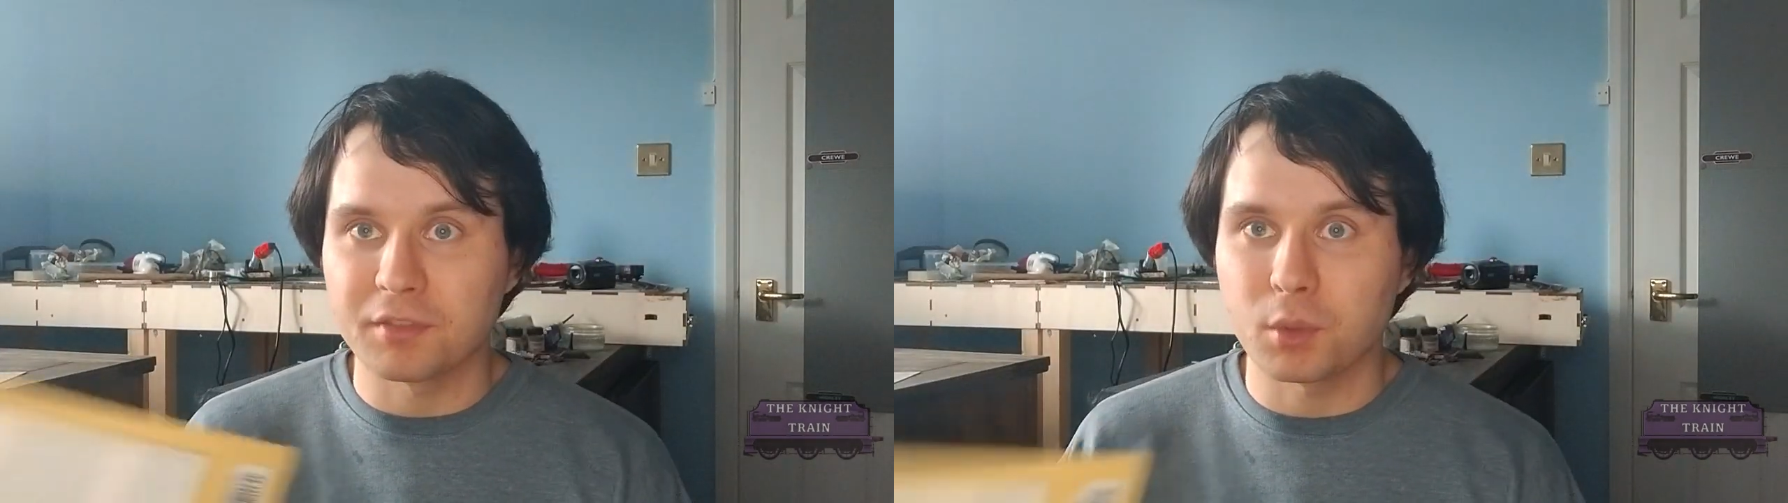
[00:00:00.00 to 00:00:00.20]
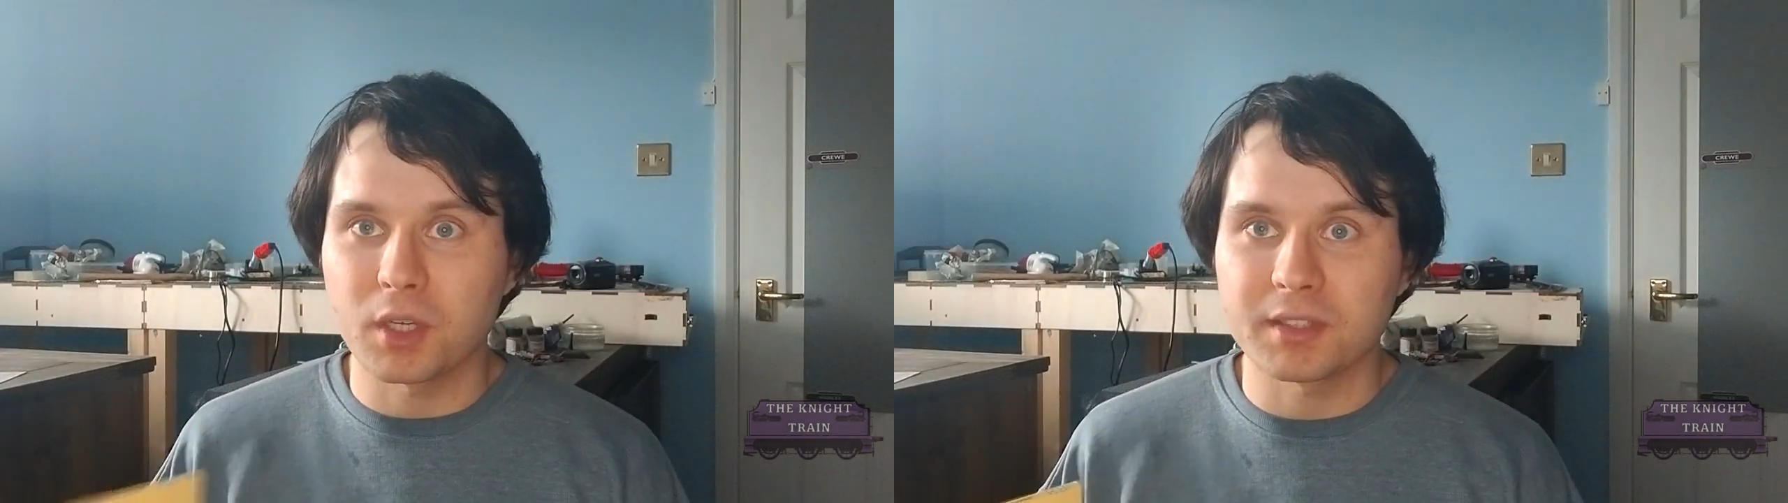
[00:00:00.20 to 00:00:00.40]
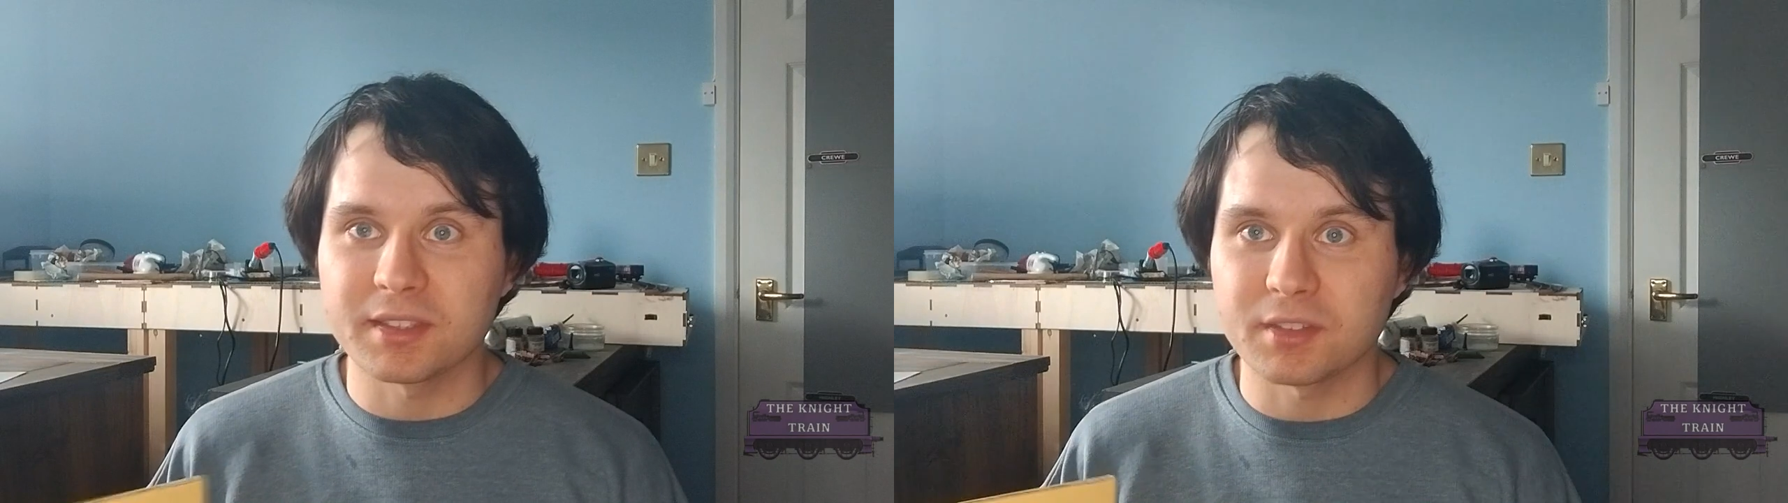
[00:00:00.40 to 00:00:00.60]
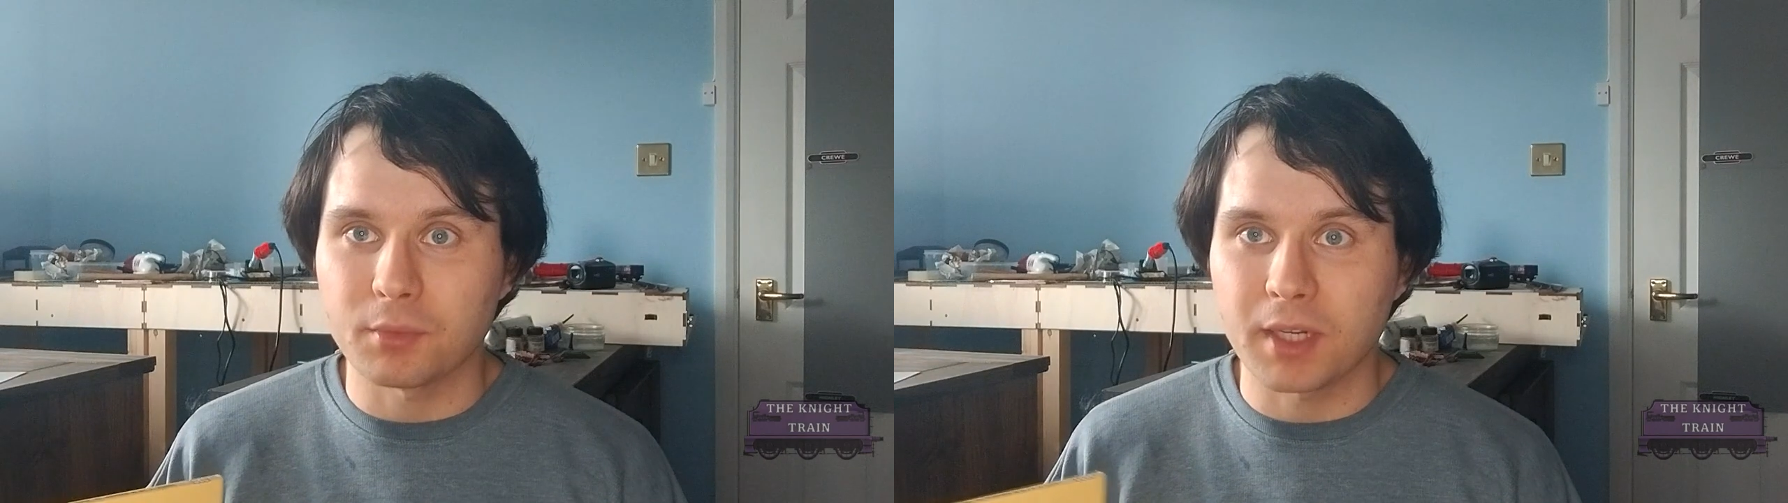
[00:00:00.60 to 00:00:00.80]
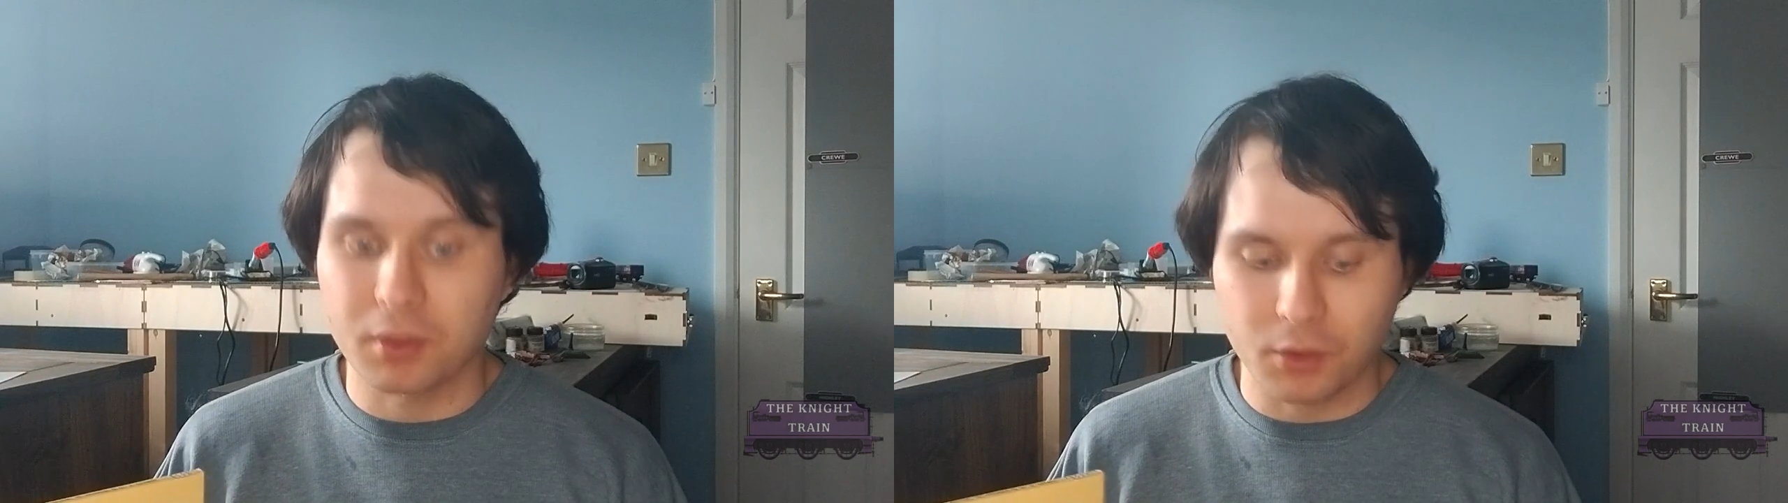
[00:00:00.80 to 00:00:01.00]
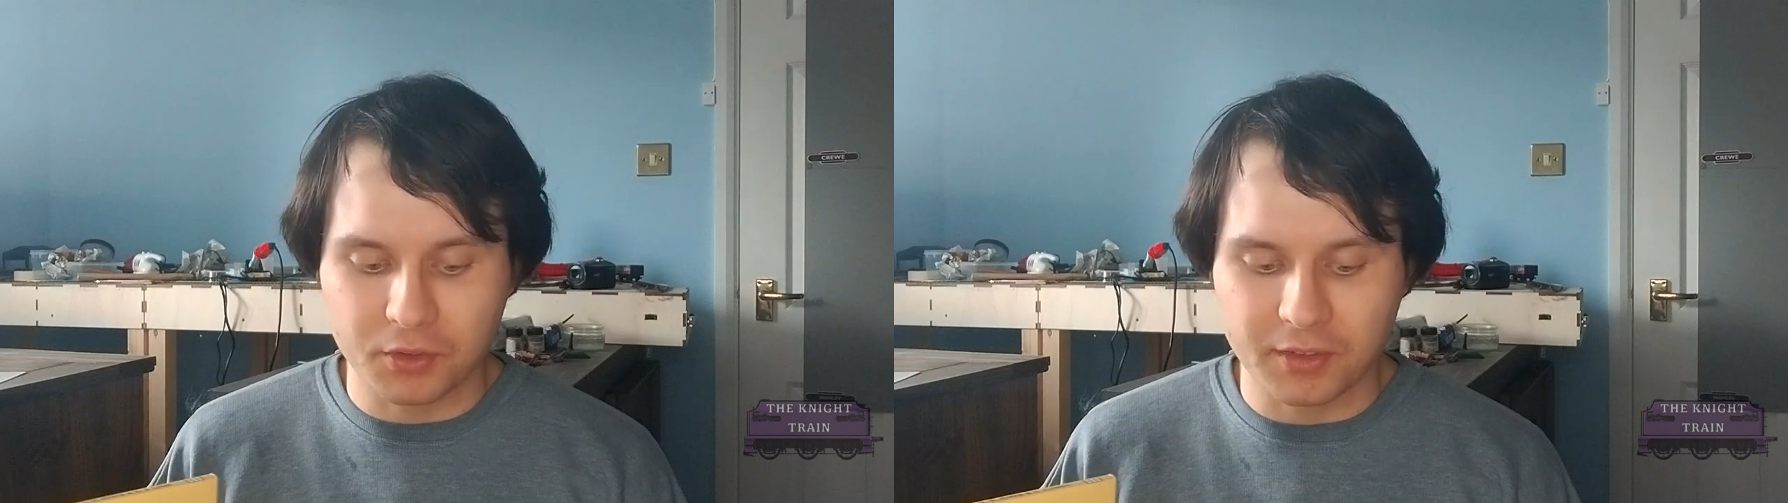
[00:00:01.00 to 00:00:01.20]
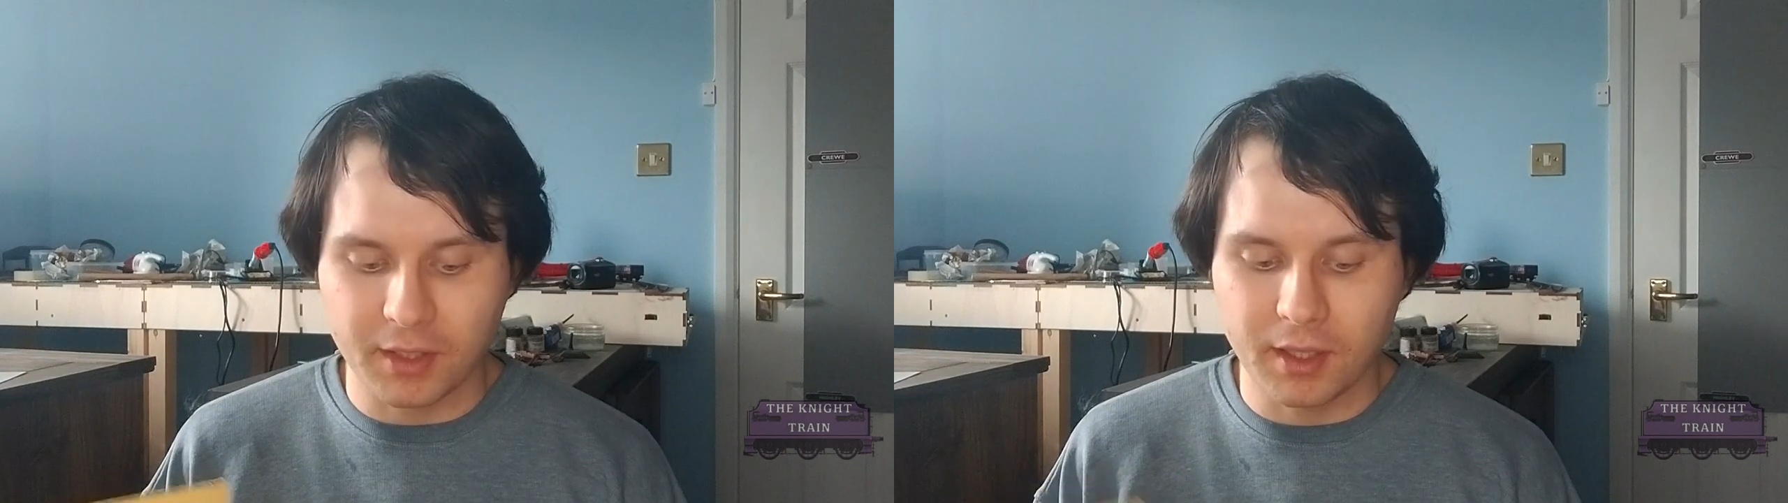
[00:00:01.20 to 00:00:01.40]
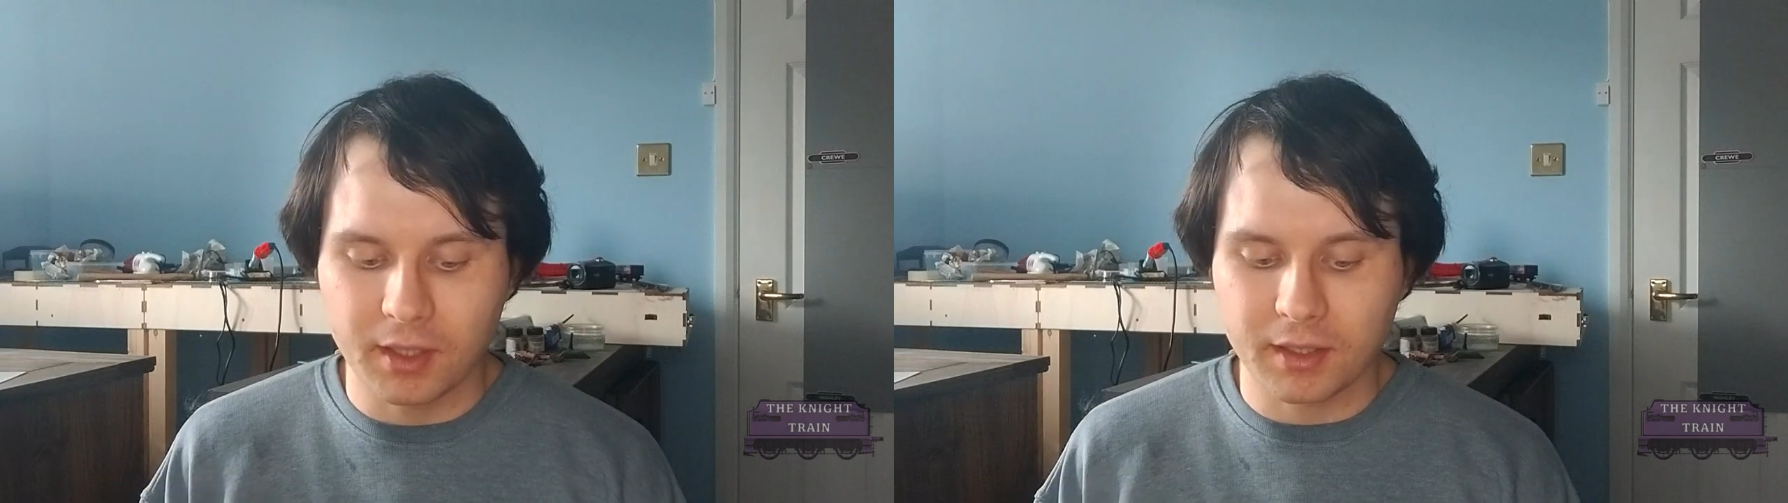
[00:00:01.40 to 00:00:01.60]
varieties that ran across
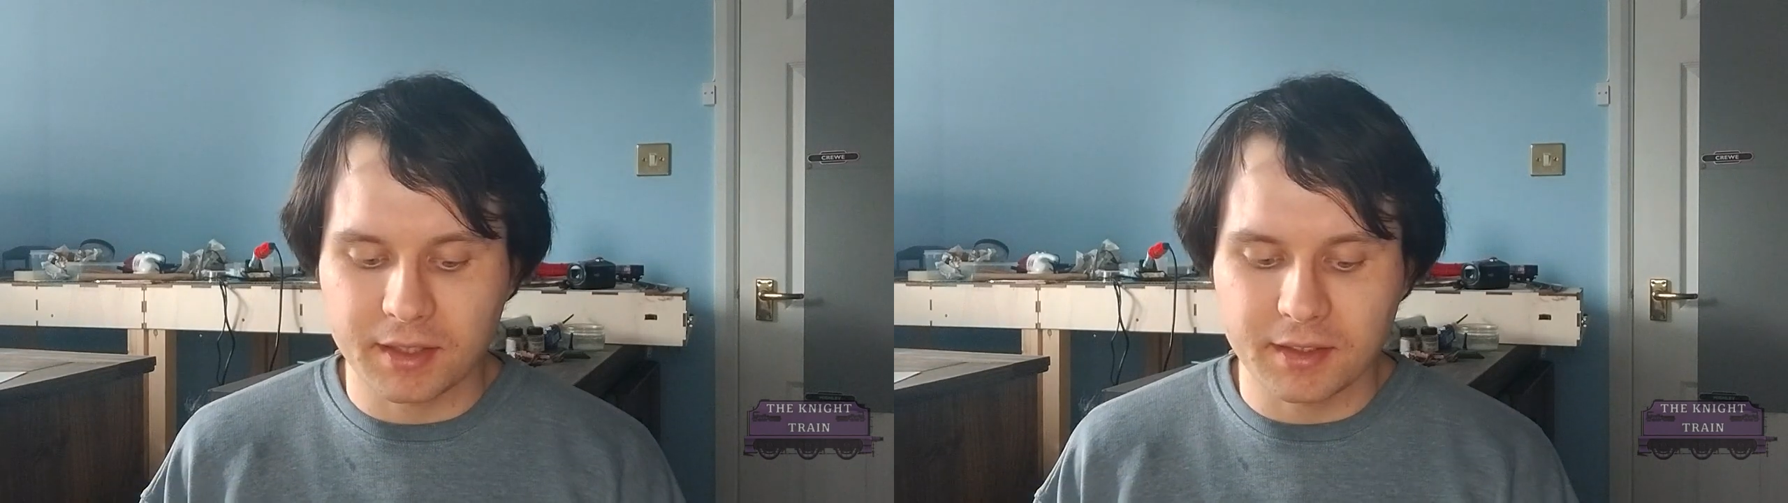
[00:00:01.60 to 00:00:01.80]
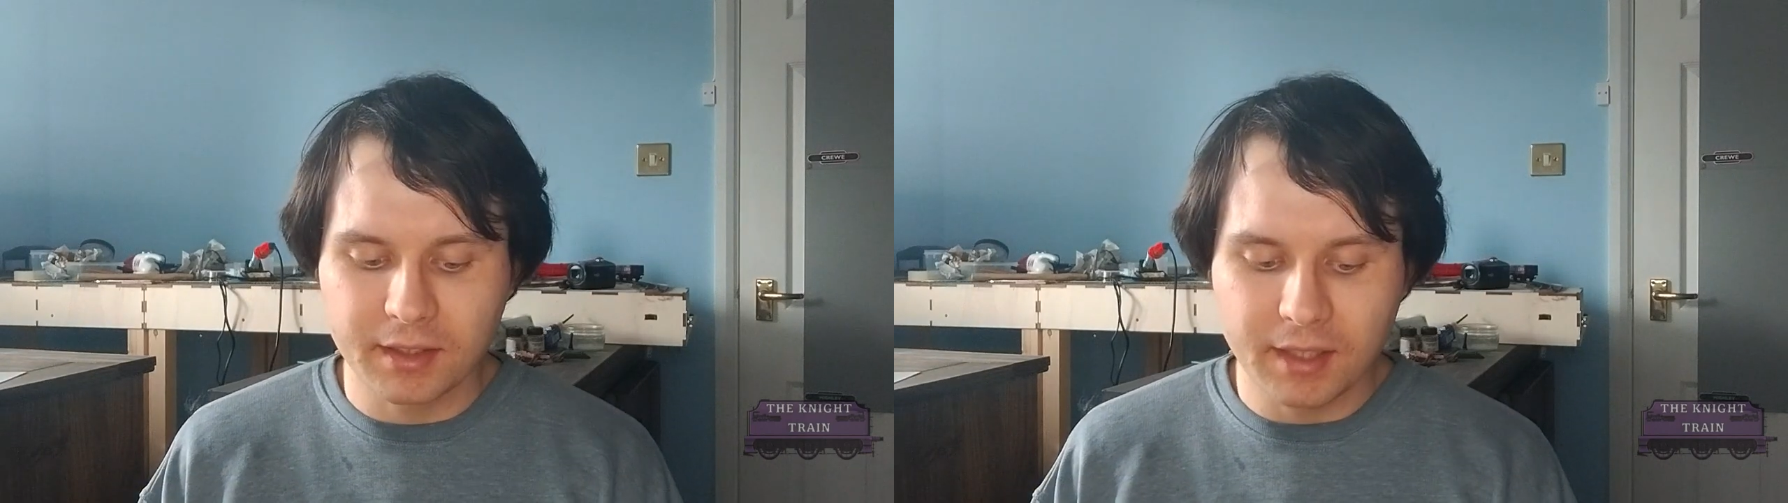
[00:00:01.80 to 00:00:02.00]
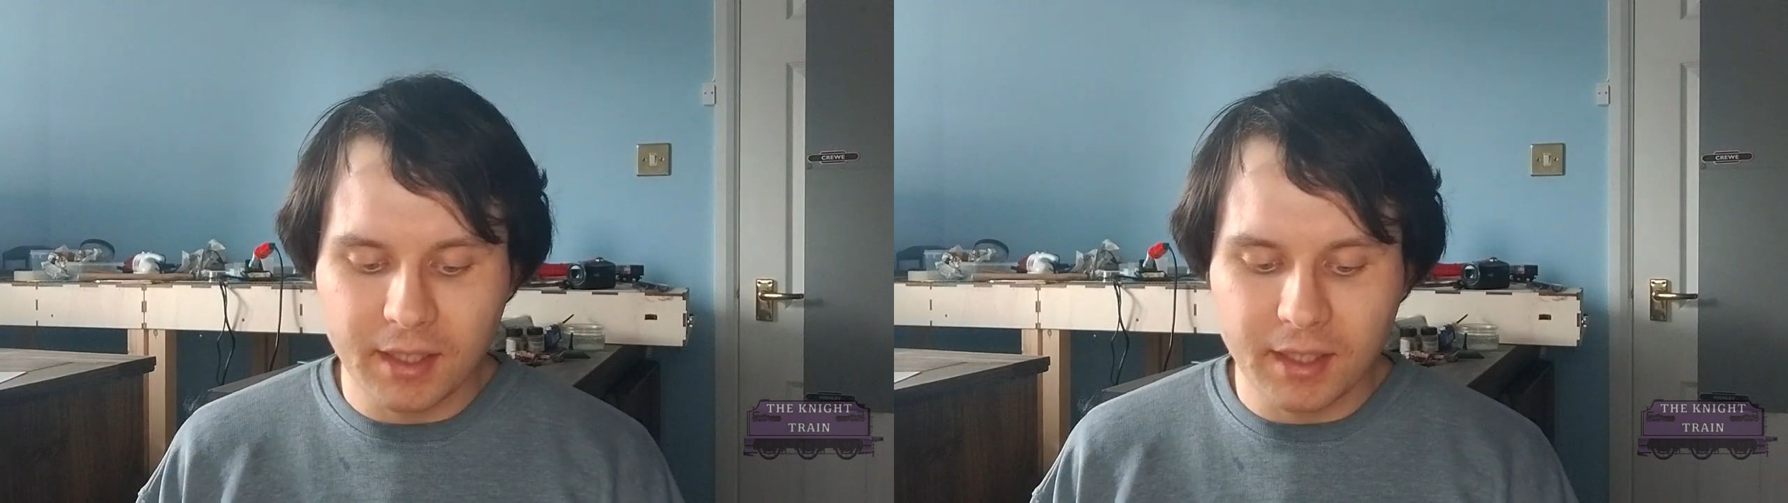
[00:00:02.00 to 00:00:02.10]
the line,